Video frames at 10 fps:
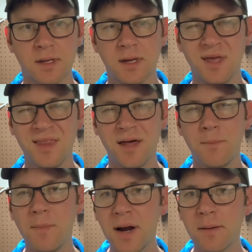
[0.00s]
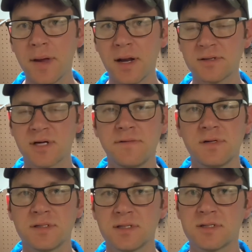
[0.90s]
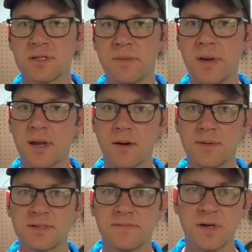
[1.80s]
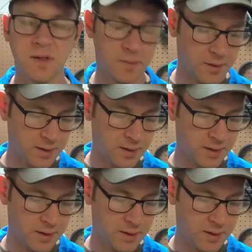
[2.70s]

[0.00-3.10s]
That may or may not drive your decision depending on what's available.